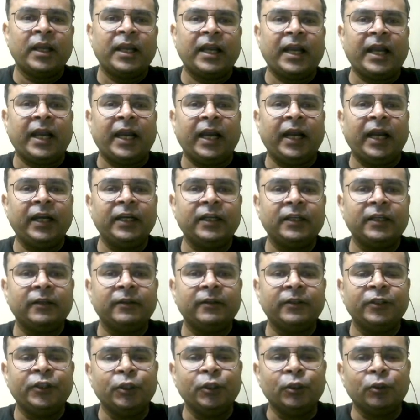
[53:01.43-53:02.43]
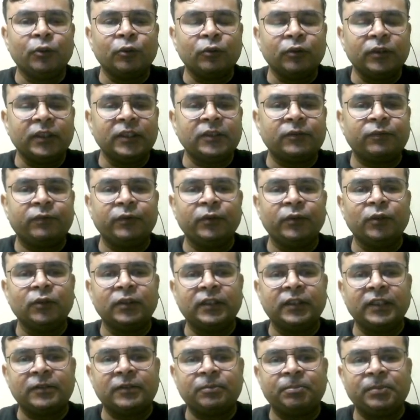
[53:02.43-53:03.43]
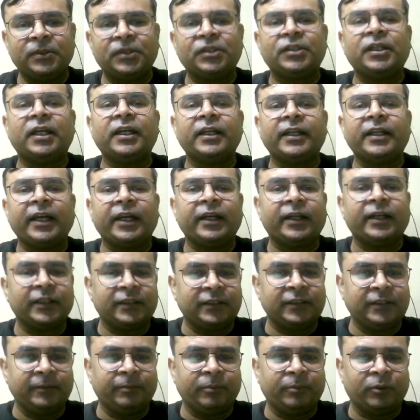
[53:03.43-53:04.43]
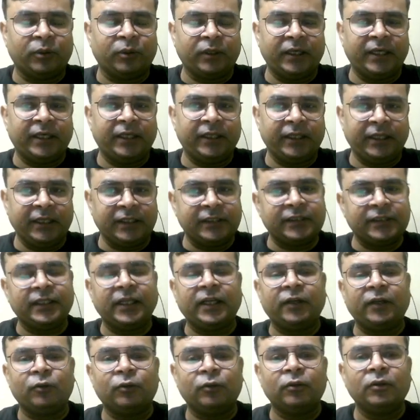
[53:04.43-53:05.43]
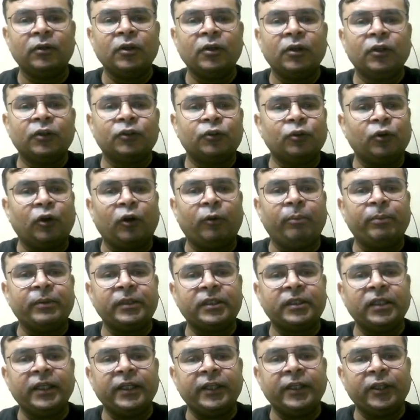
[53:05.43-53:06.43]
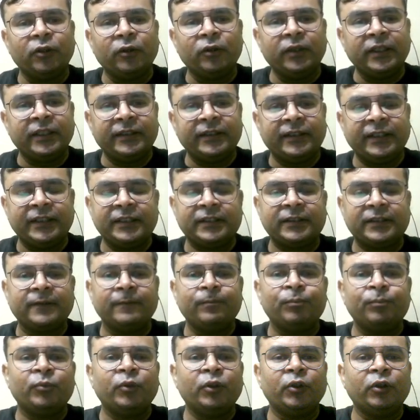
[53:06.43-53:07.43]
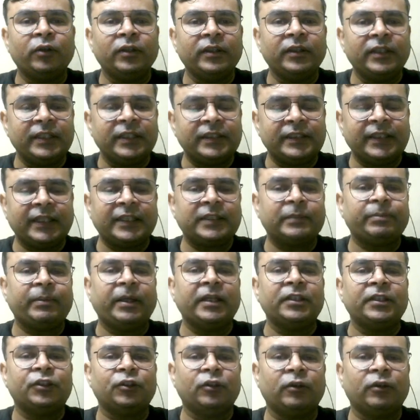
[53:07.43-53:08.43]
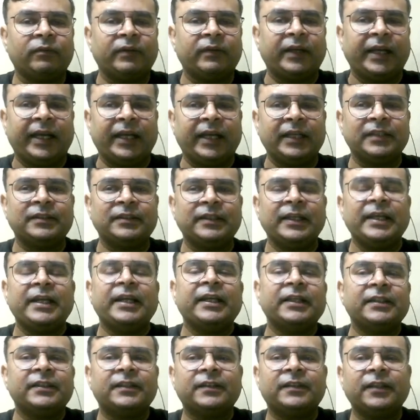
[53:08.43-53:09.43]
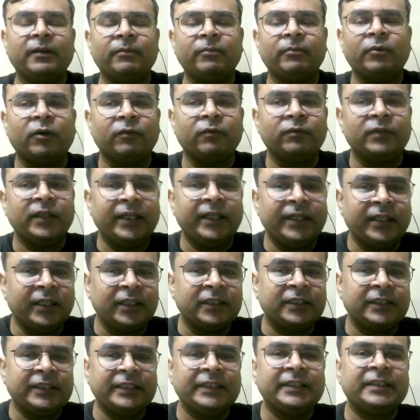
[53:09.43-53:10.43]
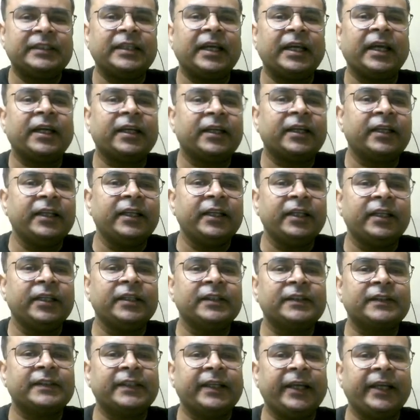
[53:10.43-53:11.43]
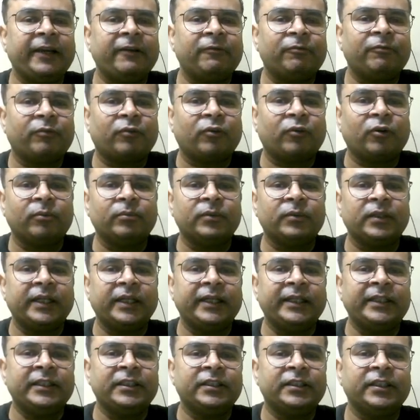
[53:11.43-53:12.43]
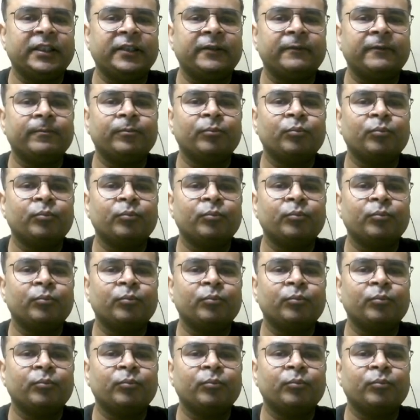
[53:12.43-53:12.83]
and due to this fuel this piston can reciprocate, yes or no? So obviously during this expansion of gas, some of the energy is directly escaped from the engine,